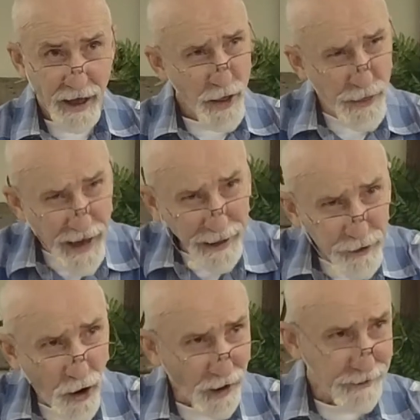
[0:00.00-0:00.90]
Thick
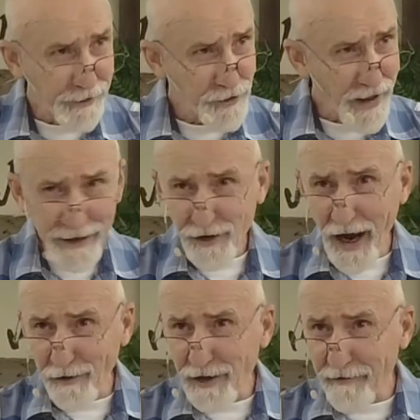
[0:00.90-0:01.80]
darkness, that
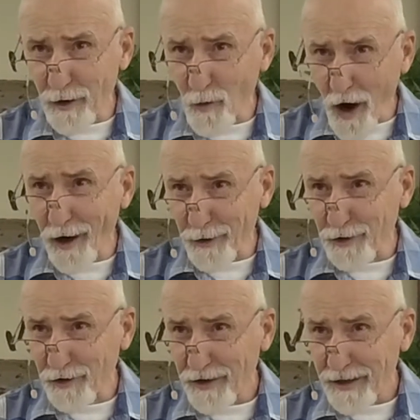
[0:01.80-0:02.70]
sounds even worse.